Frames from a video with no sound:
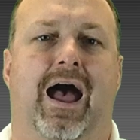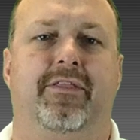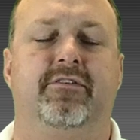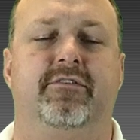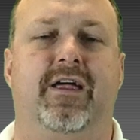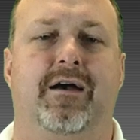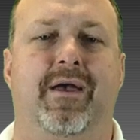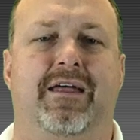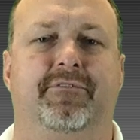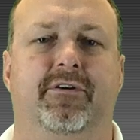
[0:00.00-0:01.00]
Hi, this is
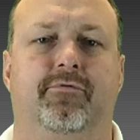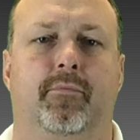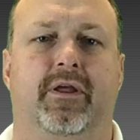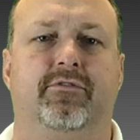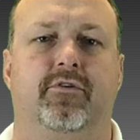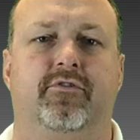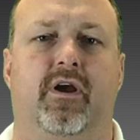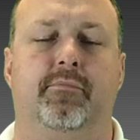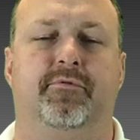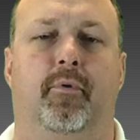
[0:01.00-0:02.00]
Tom Hatfield from Razor
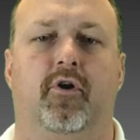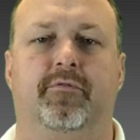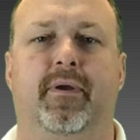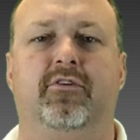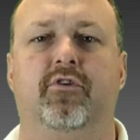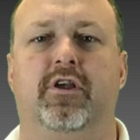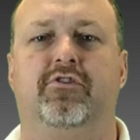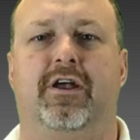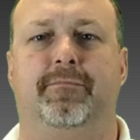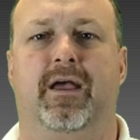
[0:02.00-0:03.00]
Sharp Sports. Make sure
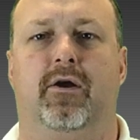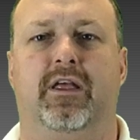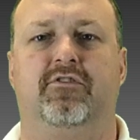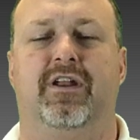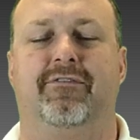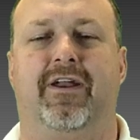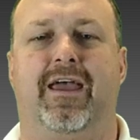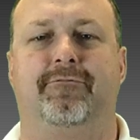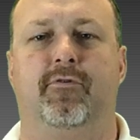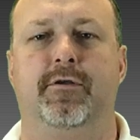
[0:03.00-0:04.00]
you check me out each and every
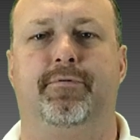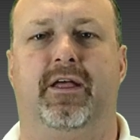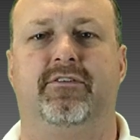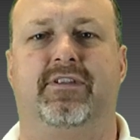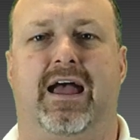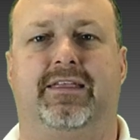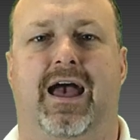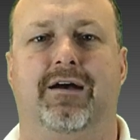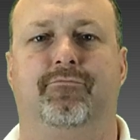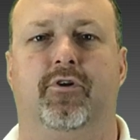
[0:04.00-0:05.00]
day at
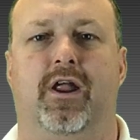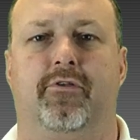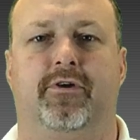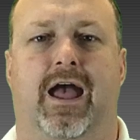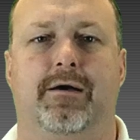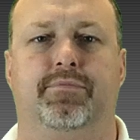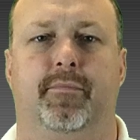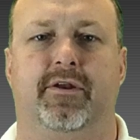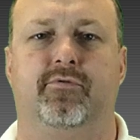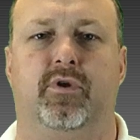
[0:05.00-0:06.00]
freeplays.com for another
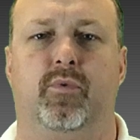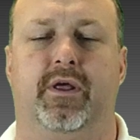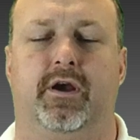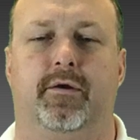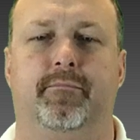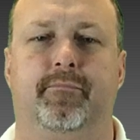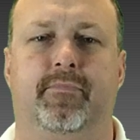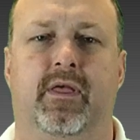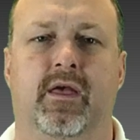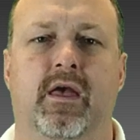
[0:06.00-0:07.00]
complimentary winner.
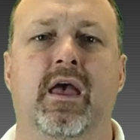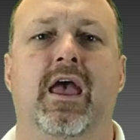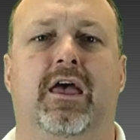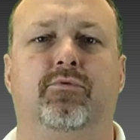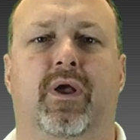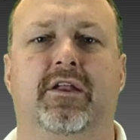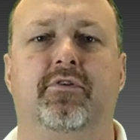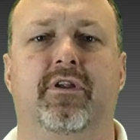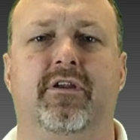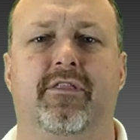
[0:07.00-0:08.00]
As we
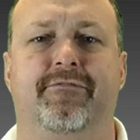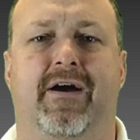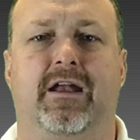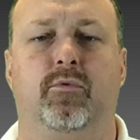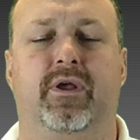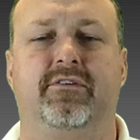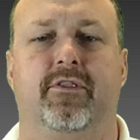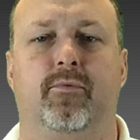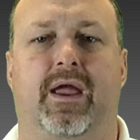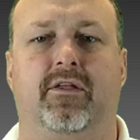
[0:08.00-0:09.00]
enter into the final
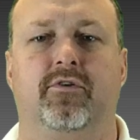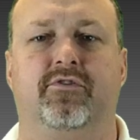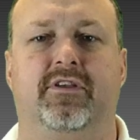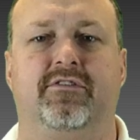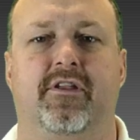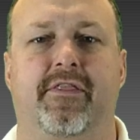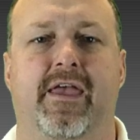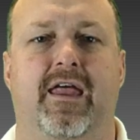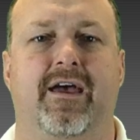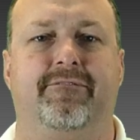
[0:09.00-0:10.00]
weeks of the regular season in
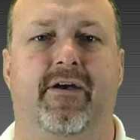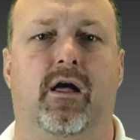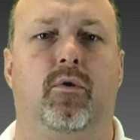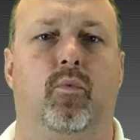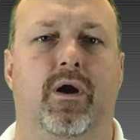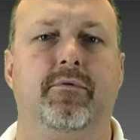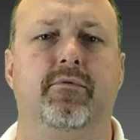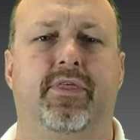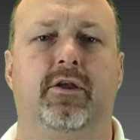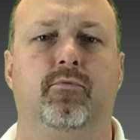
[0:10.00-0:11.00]
the NFL,
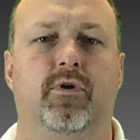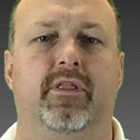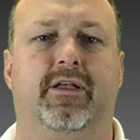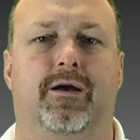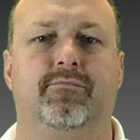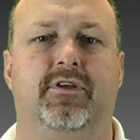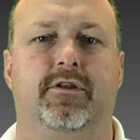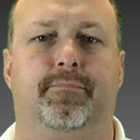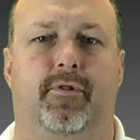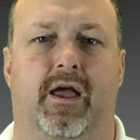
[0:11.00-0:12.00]
one thing really comes
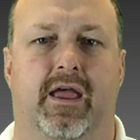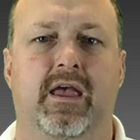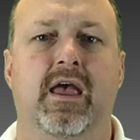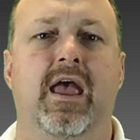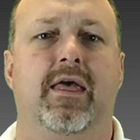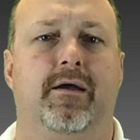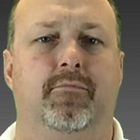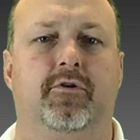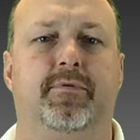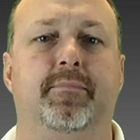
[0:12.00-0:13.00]
into play
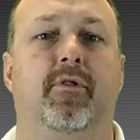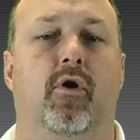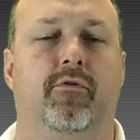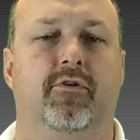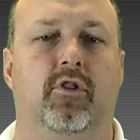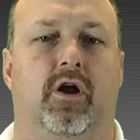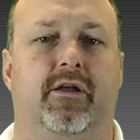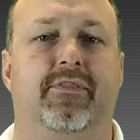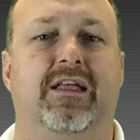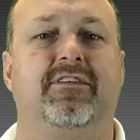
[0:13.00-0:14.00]
that most people
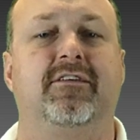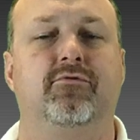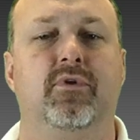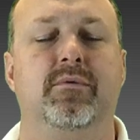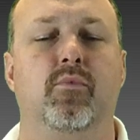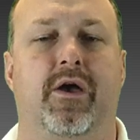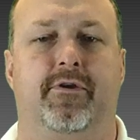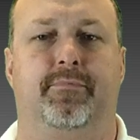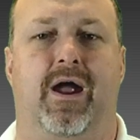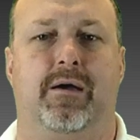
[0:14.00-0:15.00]
overlook. That's extreme
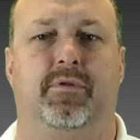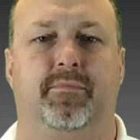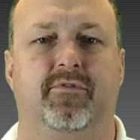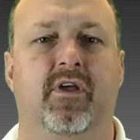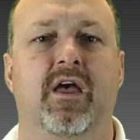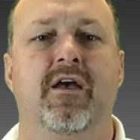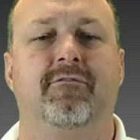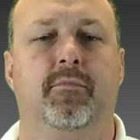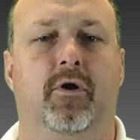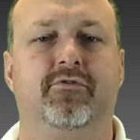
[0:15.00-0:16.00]
weather problems.
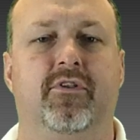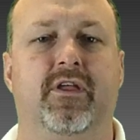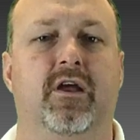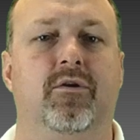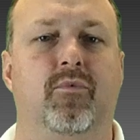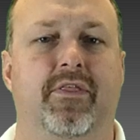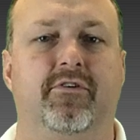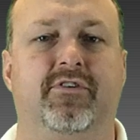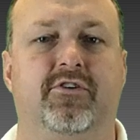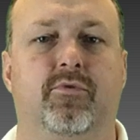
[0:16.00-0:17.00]
For most of the year,
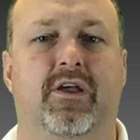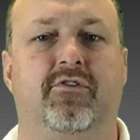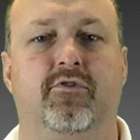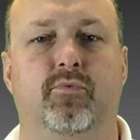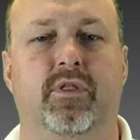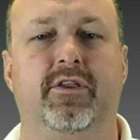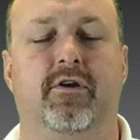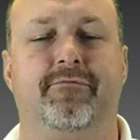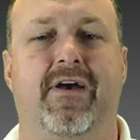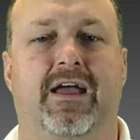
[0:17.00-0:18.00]
weather situations really
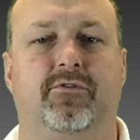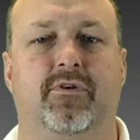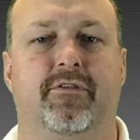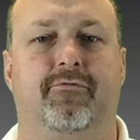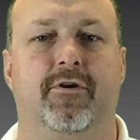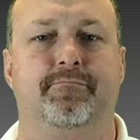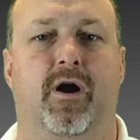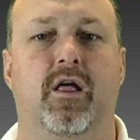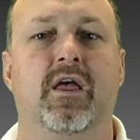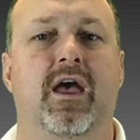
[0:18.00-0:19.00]
don't factor in the
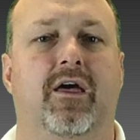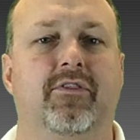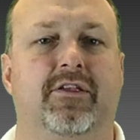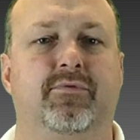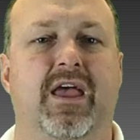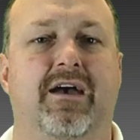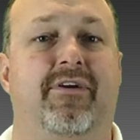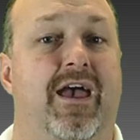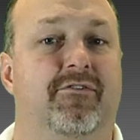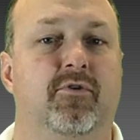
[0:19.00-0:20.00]
football unless we
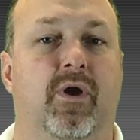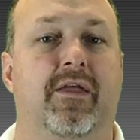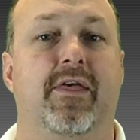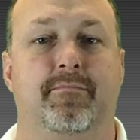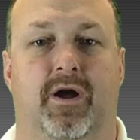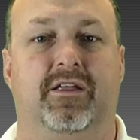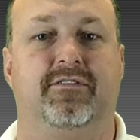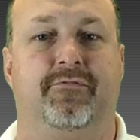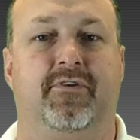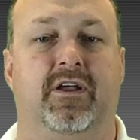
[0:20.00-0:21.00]
have heavy rain that
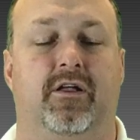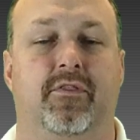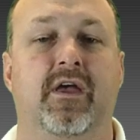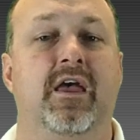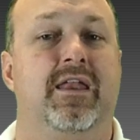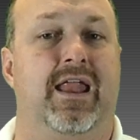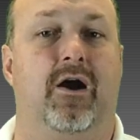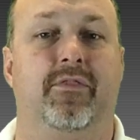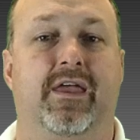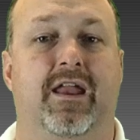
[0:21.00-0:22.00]
muddies a field.
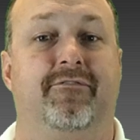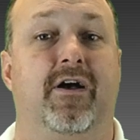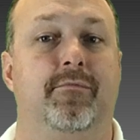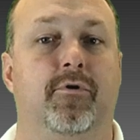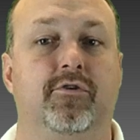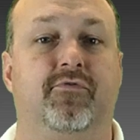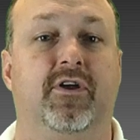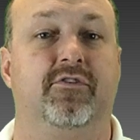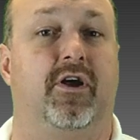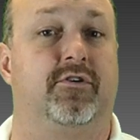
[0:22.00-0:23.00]
Now in the NFL,
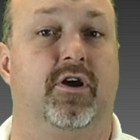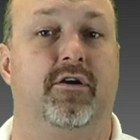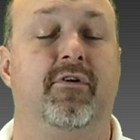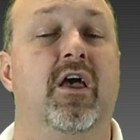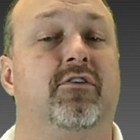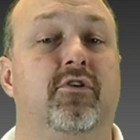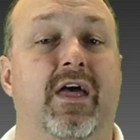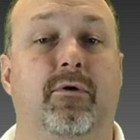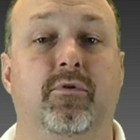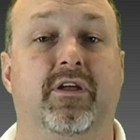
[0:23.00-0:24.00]
most fields are turf,
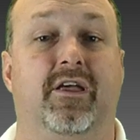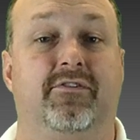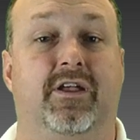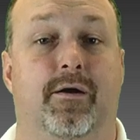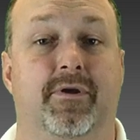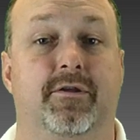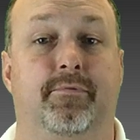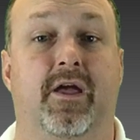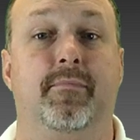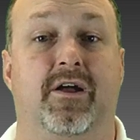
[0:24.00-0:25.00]
so that really doesn't come
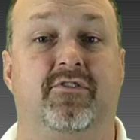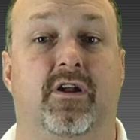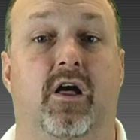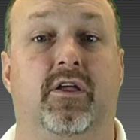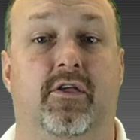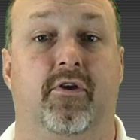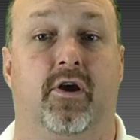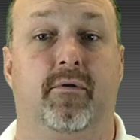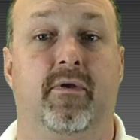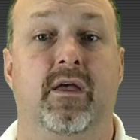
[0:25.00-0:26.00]
into play much at all
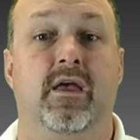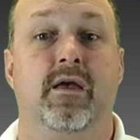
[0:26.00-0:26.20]
either.